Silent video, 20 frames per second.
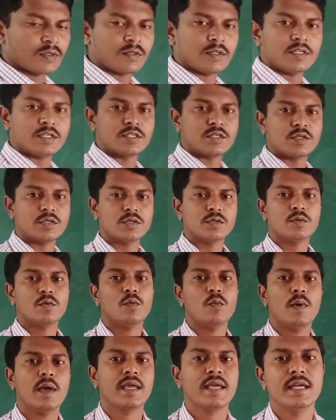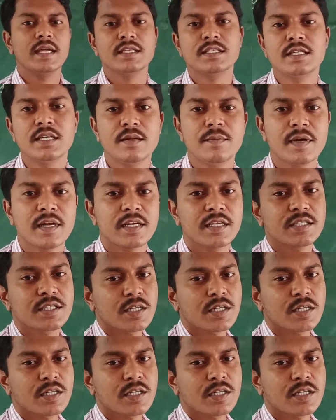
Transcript: This vacancy defect is